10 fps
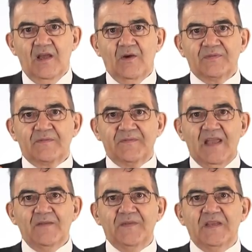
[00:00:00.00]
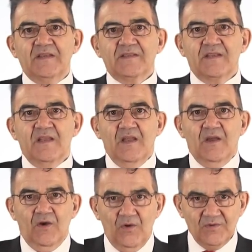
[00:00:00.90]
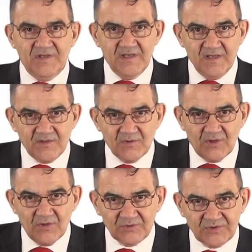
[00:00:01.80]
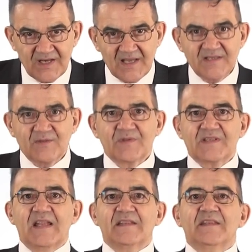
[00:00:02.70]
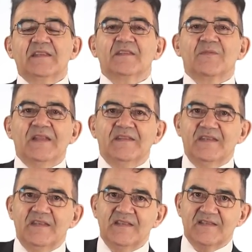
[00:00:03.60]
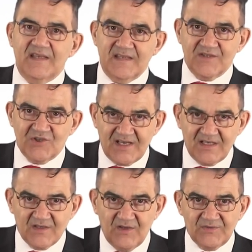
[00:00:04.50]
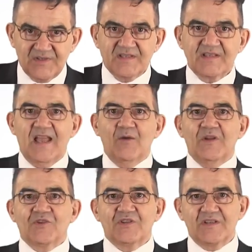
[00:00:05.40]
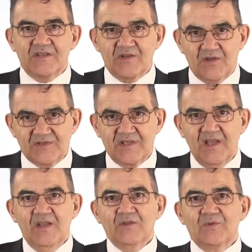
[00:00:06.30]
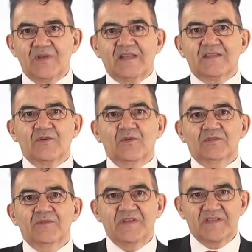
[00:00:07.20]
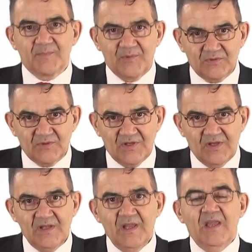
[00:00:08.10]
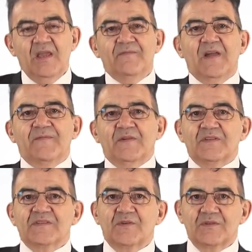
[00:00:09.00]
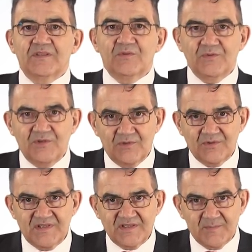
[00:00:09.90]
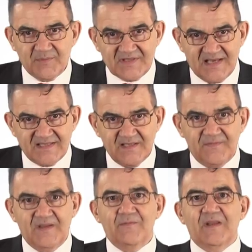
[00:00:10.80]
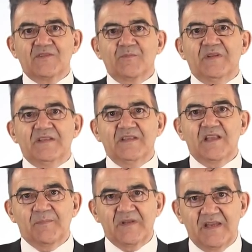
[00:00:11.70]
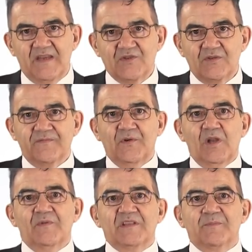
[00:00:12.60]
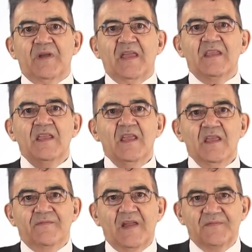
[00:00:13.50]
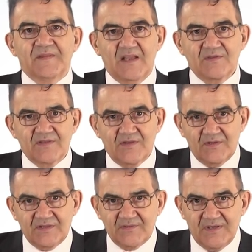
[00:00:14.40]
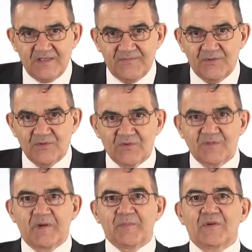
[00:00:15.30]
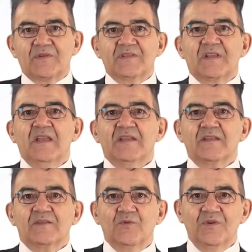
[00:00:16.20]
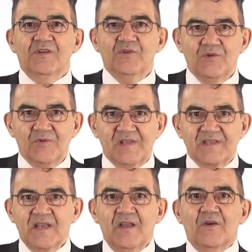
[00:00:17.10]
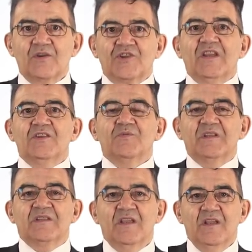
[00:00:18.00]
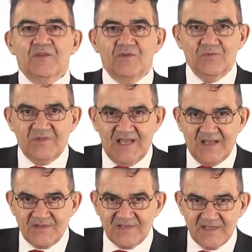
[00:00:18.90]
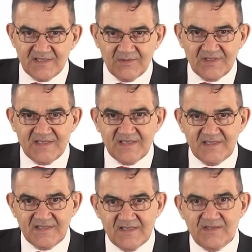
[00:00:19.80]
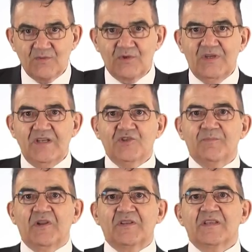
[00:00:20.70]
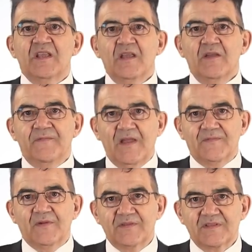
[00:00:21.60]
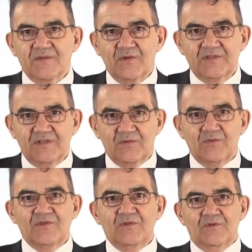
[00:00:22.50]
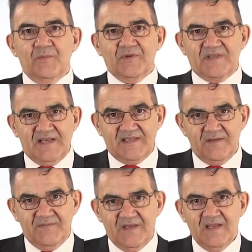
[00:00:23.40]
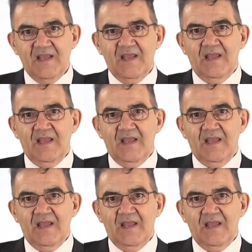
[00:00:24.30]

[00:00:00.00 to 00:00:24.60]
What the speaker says: After 5 years only, you are authorized to settle in 26 Schengen countries. How much does it cost to get the Golden Visa Portugal? 532 euros is the processing fee when submitting the application, followed by 5,324 euros per person. The two renewals are changed with 2,666 euro each plus 532 euro processing fee.